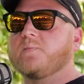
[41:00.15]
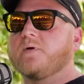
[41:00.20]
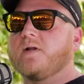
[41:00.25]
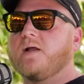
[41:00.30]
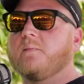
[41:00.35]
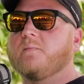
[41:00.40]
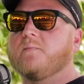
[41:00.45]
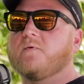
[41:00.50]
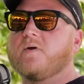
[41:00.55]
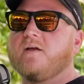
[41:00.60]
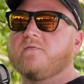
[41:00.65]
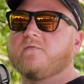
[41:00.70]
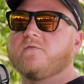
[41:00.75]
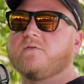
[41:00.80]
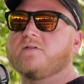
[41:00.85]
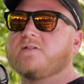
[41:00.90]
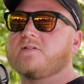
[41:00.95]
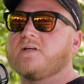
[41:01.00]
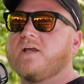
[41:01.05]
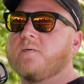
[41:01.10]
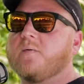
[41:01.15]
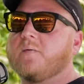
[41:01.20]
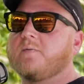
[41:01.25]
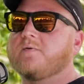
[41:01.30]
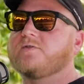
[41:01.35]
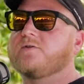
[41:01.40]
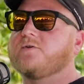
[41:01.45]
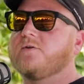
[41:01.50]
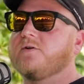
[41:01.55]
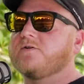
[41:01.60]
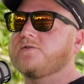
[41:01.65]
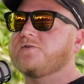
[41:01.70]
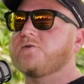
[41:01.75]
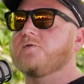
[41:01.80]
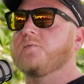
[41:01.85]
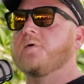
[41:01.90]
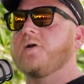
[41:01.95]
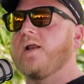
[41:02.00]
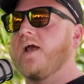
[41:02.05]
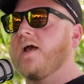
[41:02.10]
but I'm grateful to say I'm almost two years
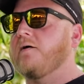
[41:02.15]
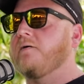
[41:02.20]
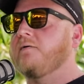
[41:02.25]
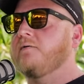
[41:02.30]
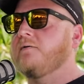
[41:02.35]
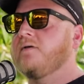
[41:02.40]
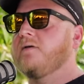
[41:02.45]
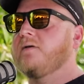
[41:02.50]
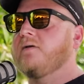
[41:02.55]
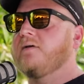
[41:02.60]
sober now.